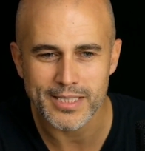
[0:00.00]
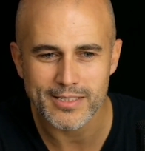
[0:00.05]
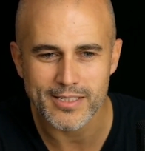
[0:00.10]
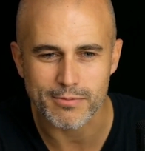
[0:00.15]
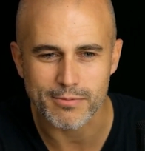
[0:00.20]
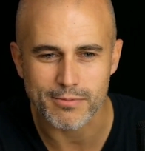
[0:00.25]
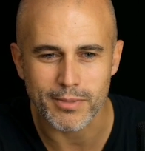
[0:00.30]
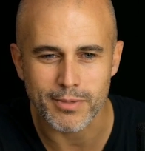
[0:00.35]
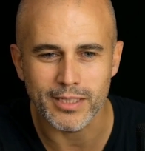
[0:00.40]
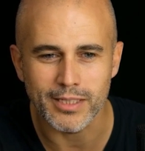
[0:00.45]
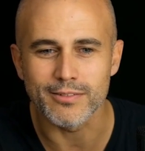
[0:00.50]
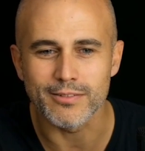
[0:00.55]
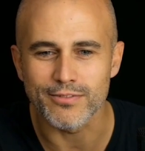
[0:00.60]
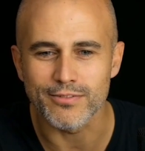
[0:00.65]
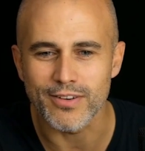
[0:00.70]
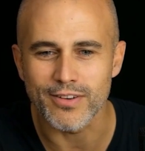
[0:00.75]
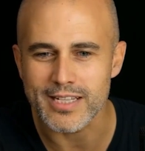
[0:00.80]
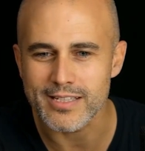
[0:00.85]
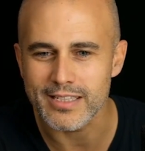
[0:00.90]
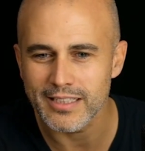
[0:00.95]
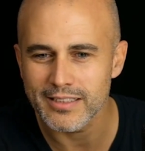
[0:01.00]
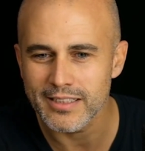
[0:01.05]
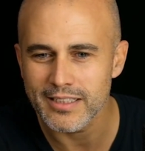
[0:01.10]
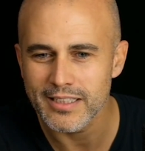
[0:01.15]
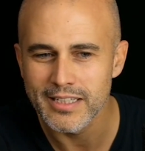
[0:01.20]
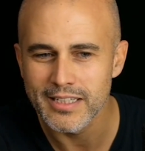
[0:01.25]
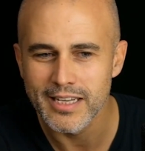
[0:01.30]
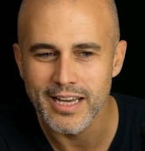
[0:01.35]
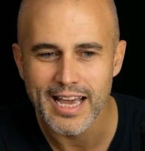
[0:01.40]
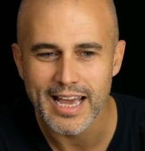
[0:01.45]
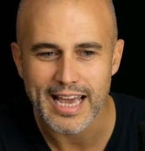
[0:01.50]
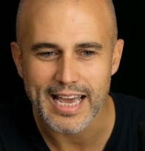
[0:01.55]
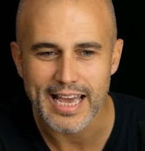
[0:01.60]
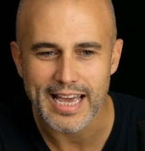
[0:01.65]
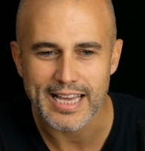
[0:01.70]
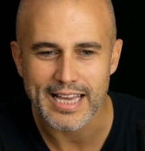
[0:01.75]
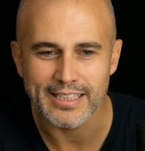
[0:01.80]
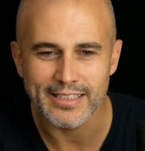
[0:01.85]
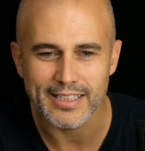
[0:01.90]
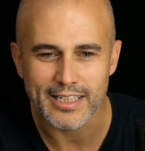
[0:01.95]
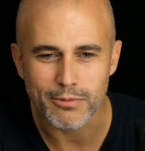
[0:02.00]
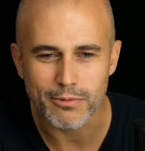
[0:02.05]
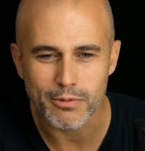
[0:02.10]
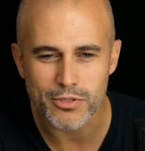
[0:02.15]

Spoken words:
It's multifaceted, and it